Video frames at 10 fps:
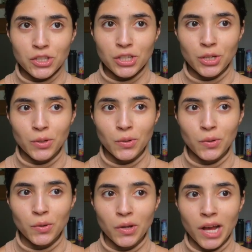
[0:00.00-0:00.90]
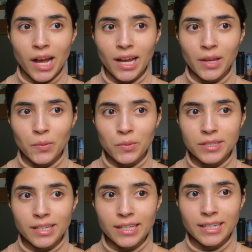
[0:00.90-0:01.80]
So I
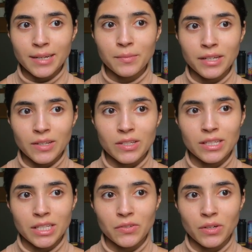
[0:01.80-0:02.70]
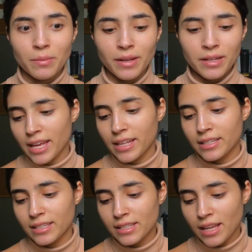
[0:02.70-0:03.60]
was like, I'm not using this for a bit.
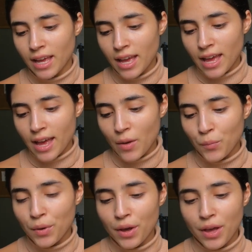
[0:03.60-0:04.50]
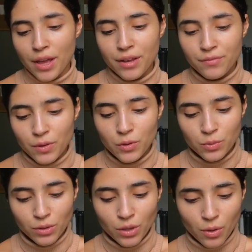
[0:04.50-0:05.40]
It's infused
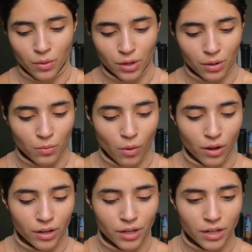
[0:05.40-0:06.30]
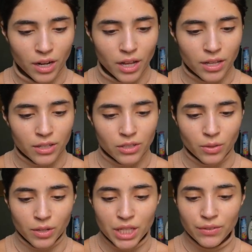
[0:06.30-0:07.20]
with coconut water, so
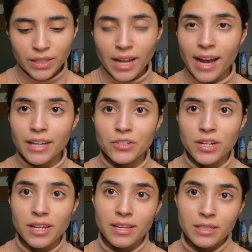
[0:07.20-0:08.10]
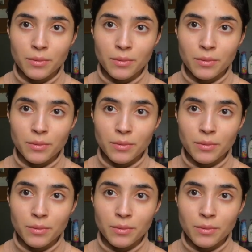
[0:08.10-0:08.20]
it is very hydrating,